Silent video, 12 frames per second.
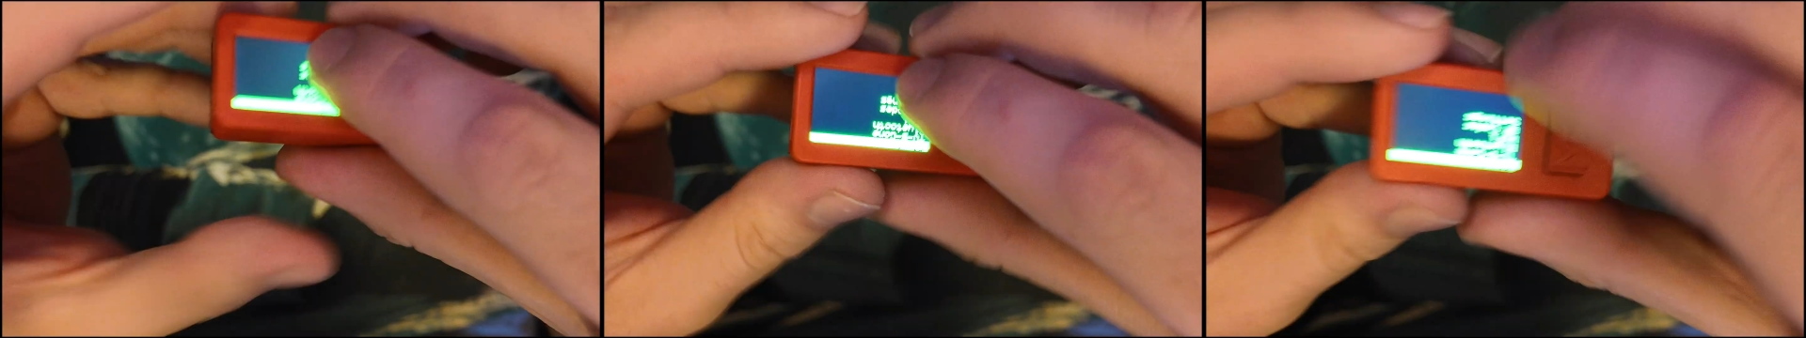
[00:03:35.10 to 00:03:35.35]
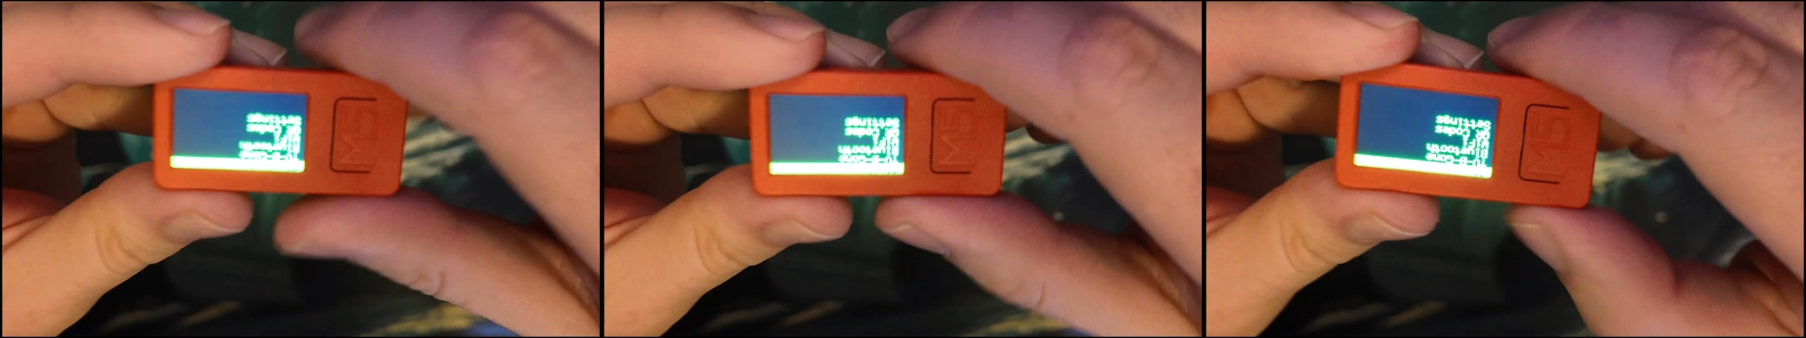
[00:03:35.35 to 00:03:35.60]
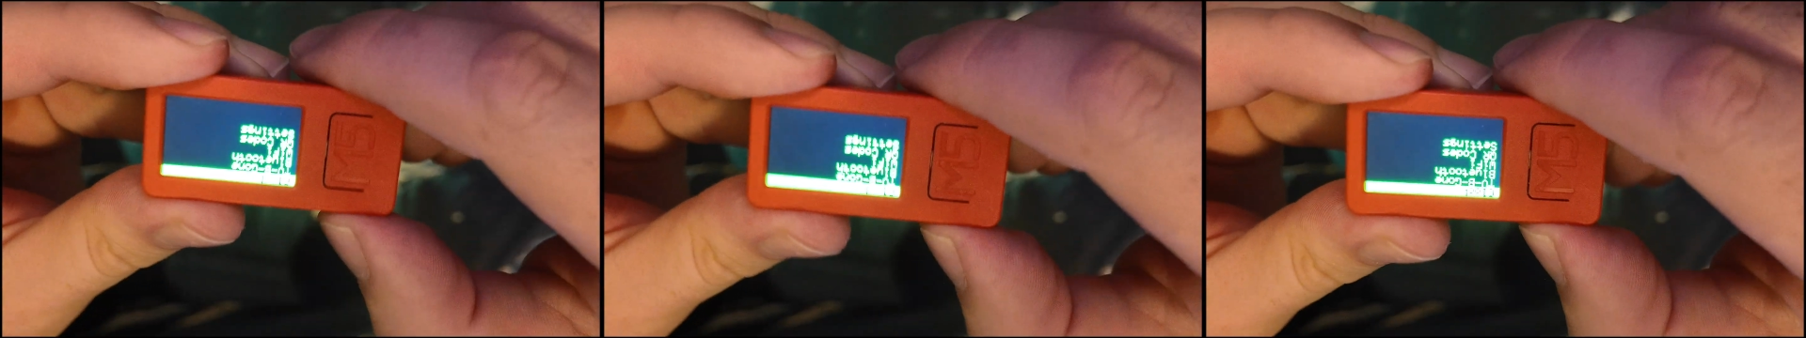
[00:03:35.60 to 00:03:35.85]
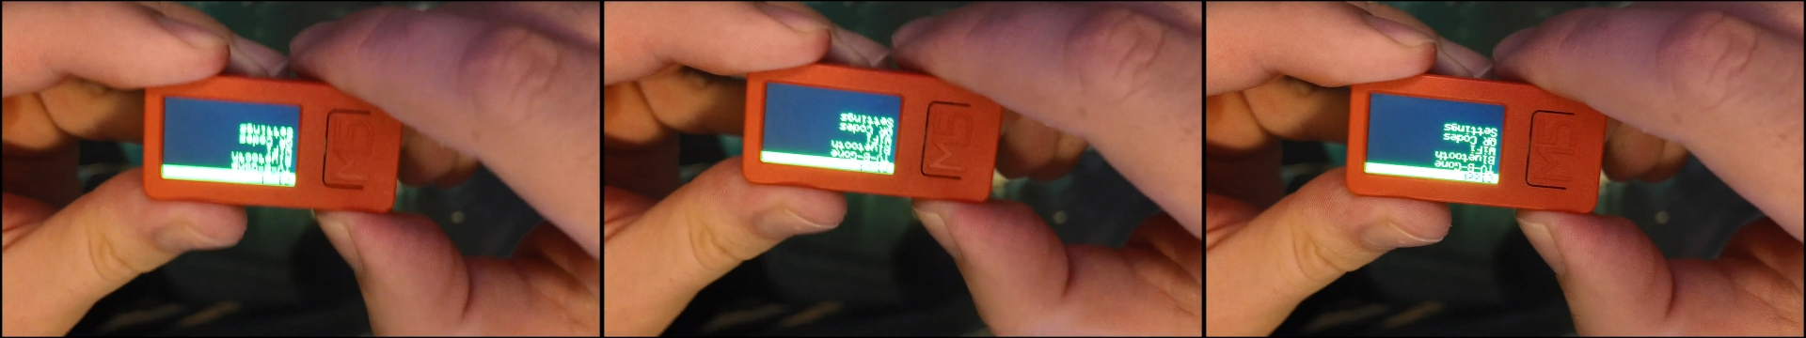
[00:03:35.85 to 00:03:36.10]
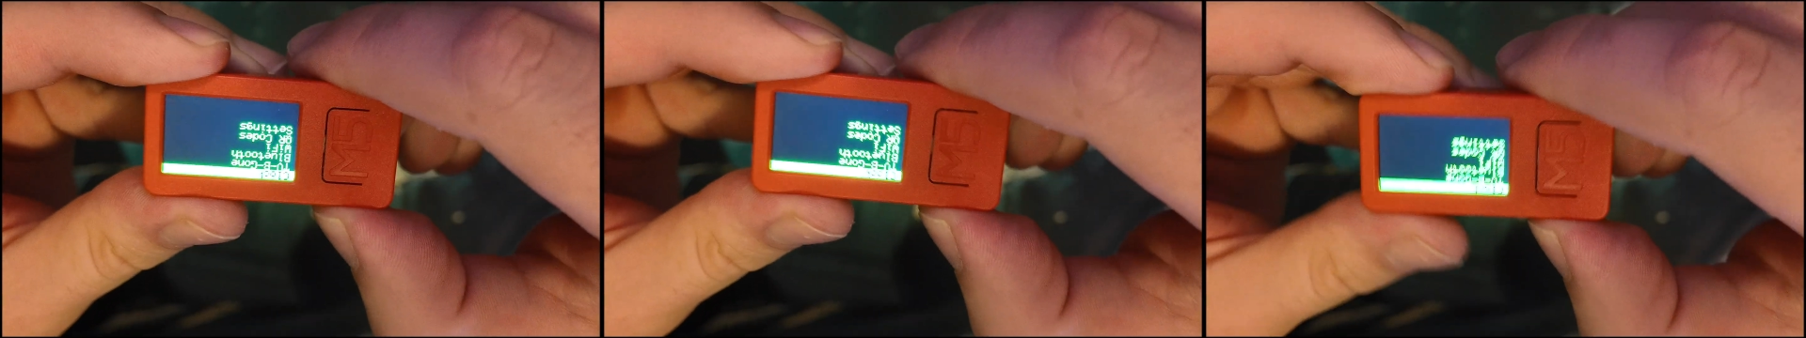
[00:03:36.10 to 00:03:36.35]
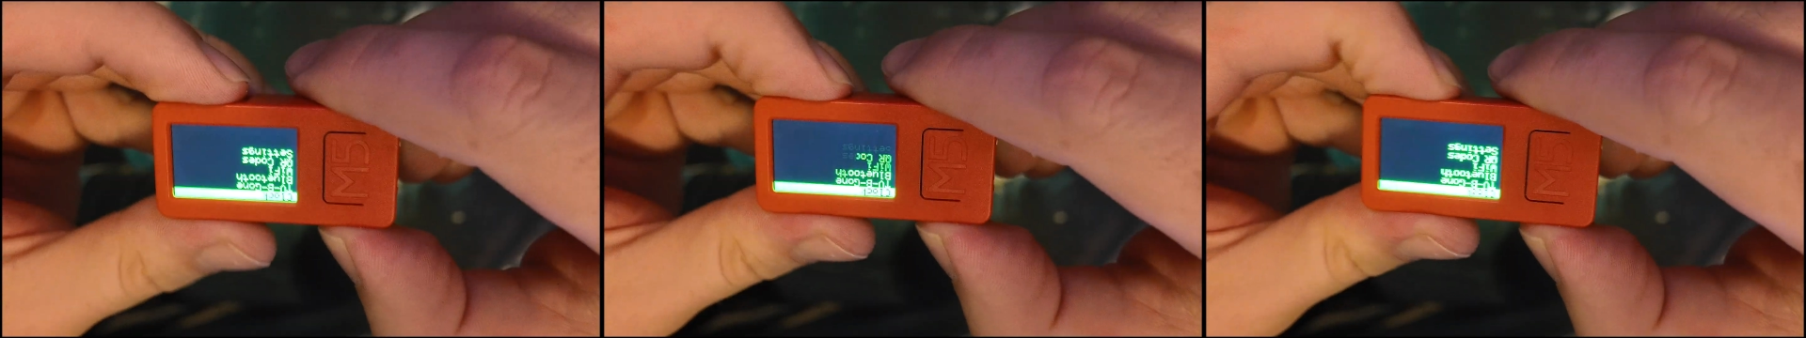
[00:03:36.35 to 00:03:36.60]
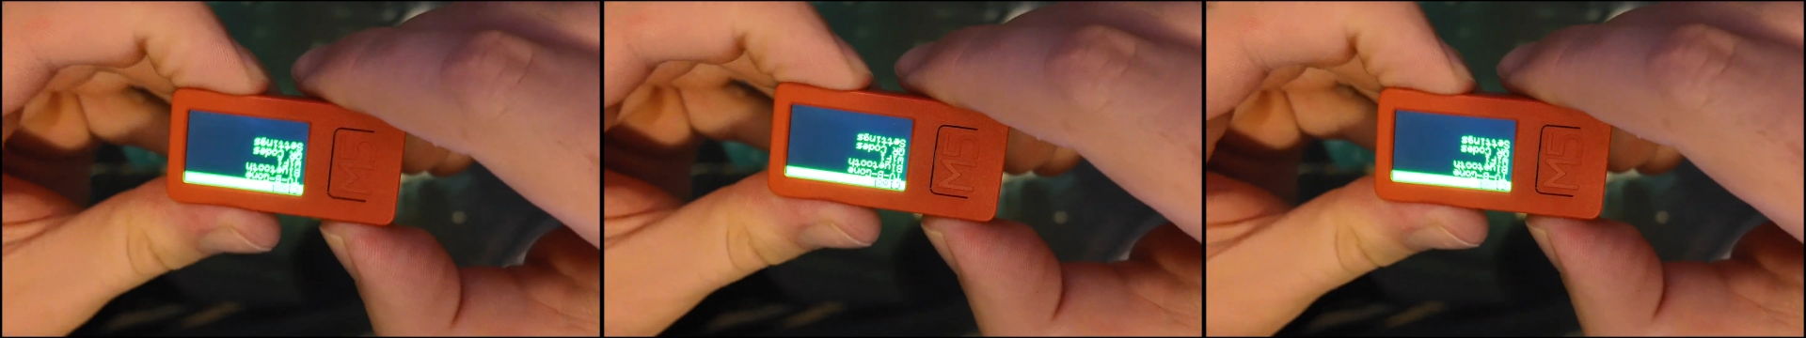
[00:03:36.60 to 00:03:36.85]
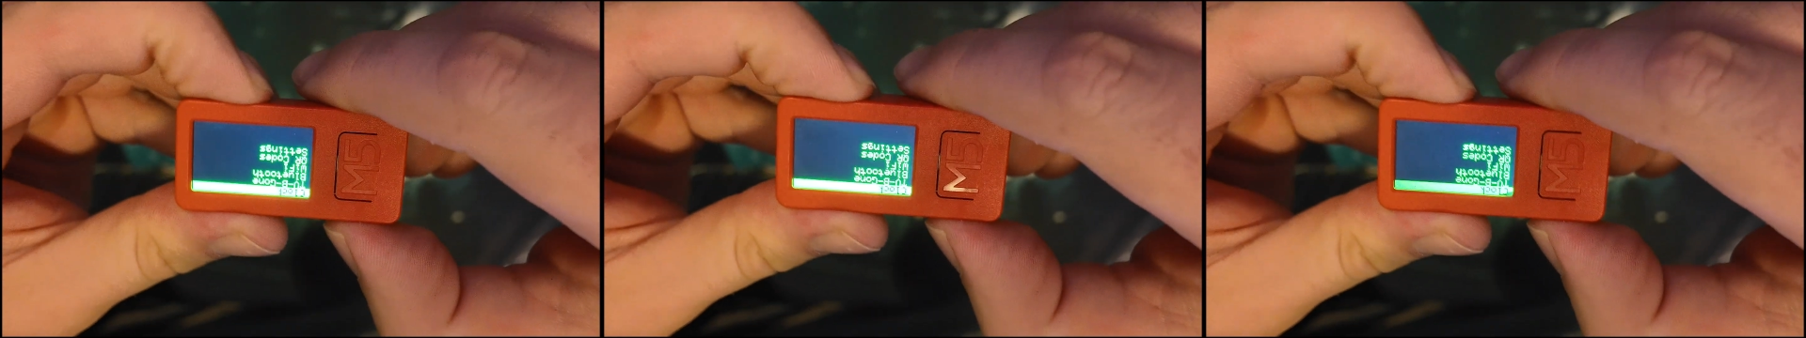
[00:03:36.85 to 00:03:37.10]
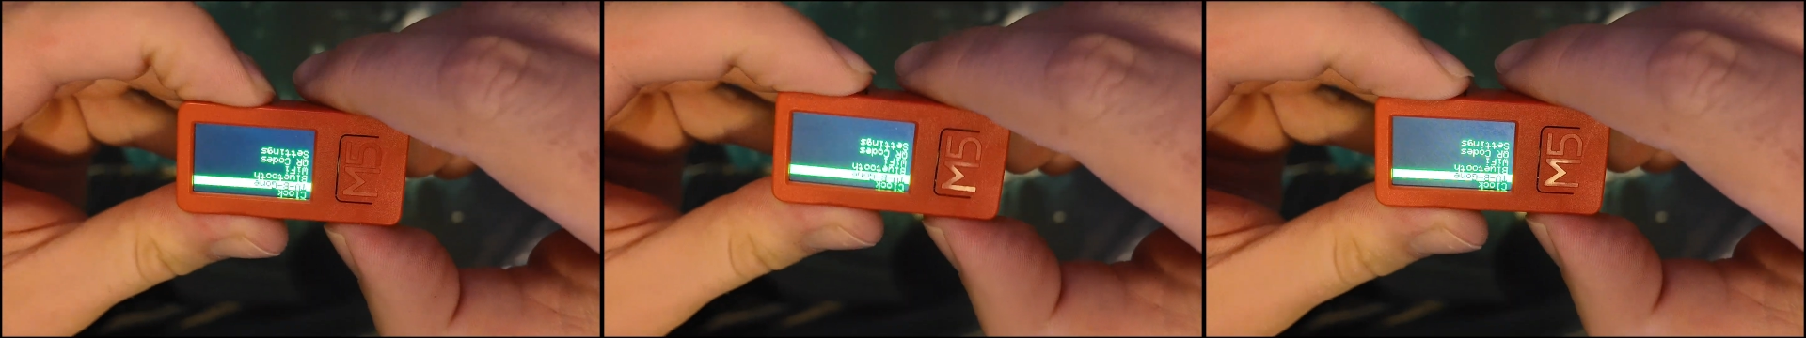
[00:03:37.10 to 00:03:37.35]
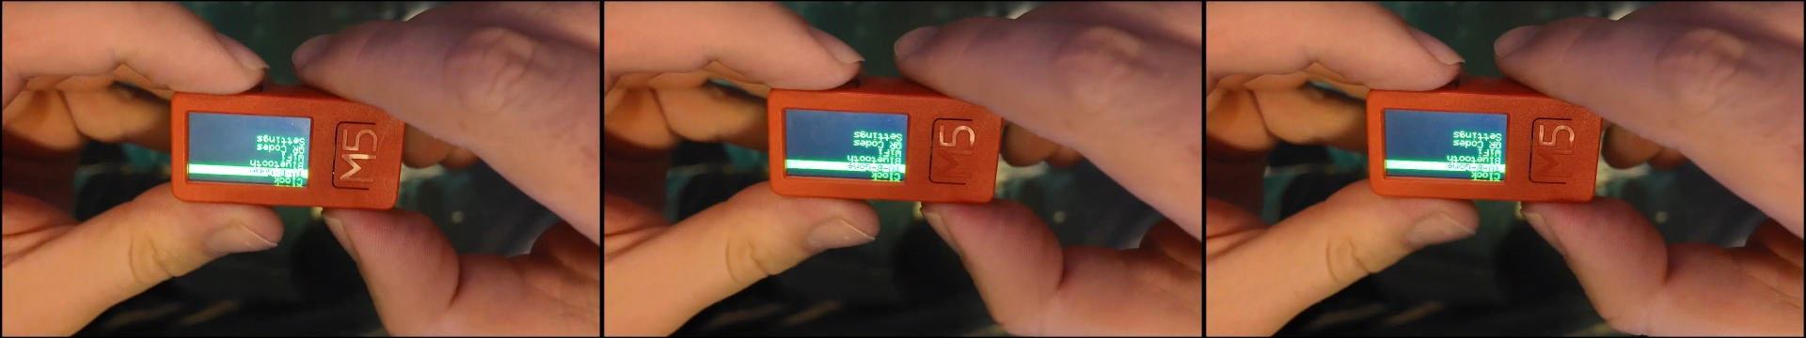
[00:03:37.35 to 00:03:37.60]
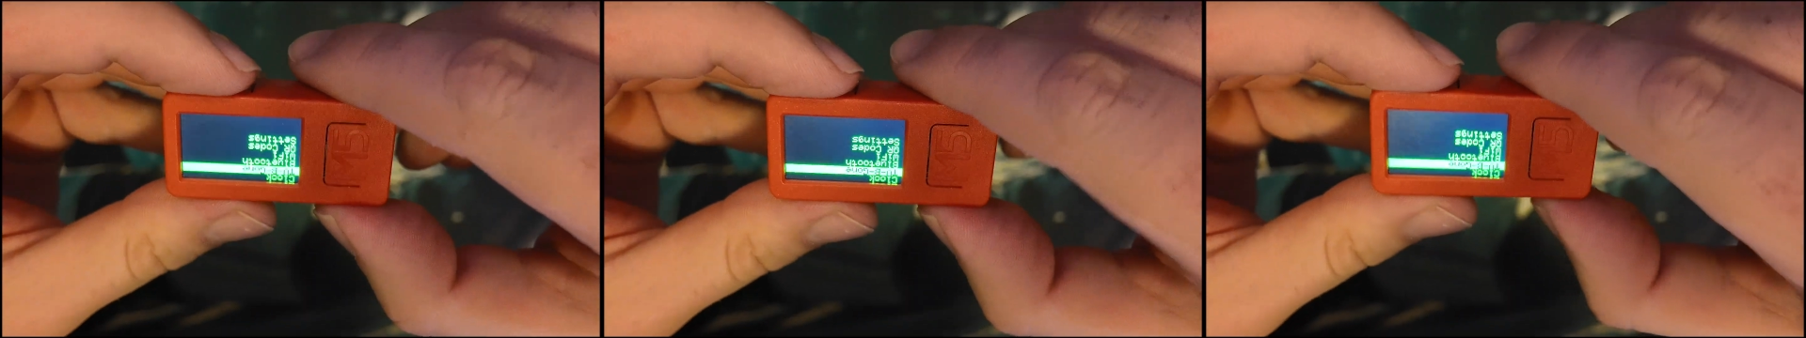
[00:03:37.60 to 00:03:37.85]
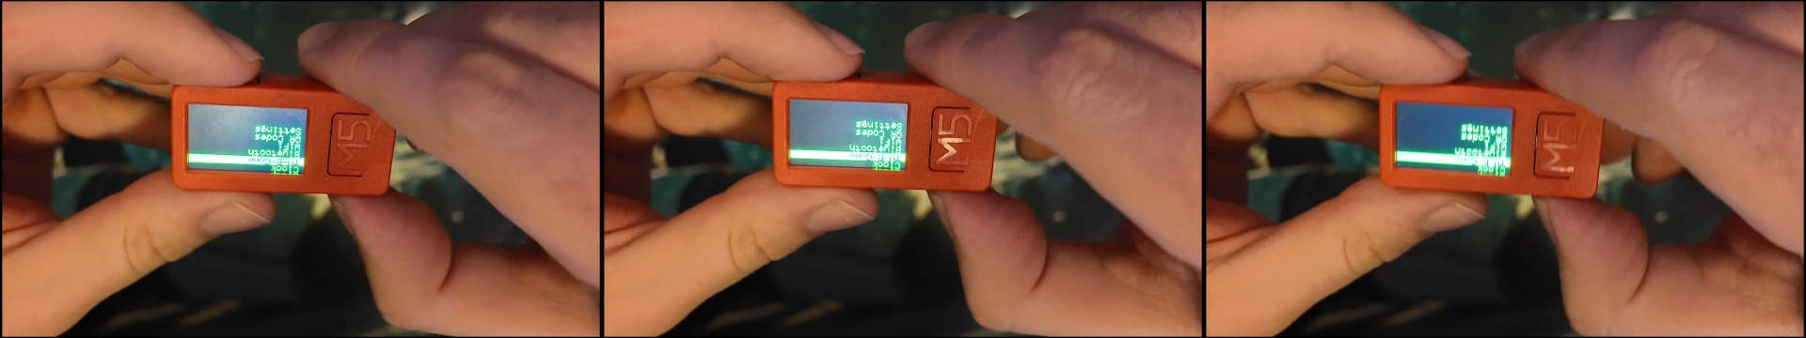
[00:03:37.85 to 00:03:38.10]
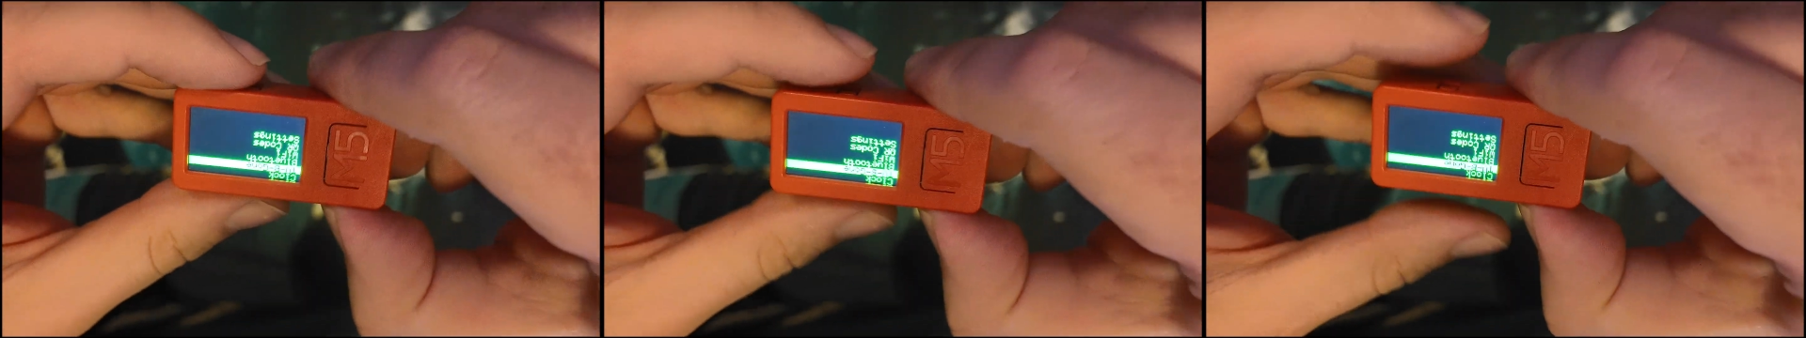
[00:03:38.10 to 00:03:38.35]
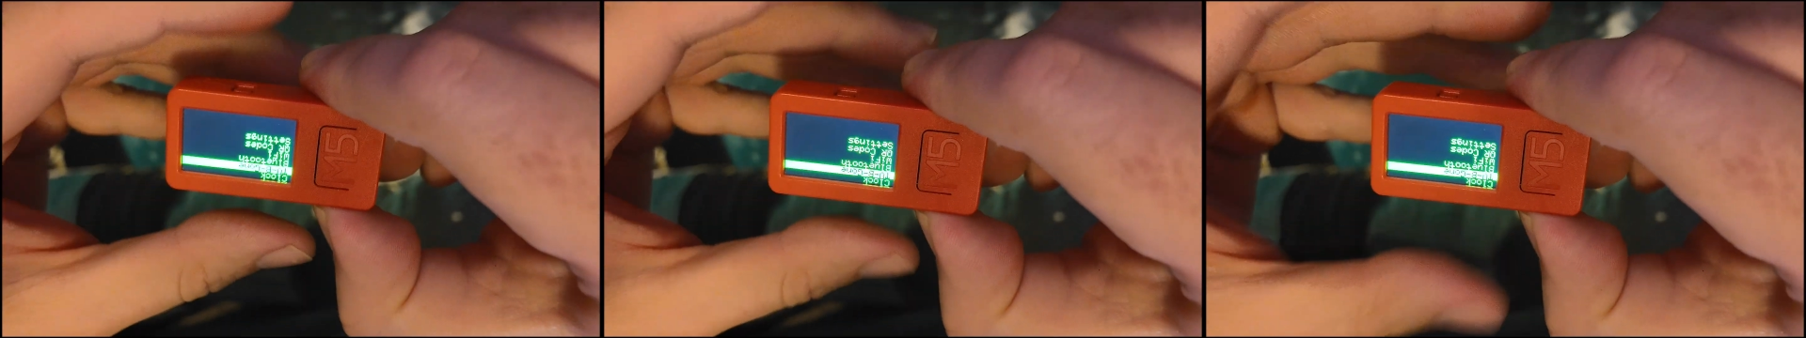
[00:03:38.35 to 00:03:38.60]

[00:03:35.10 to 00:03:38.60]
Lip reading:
No face is visible, so there are no lips to read.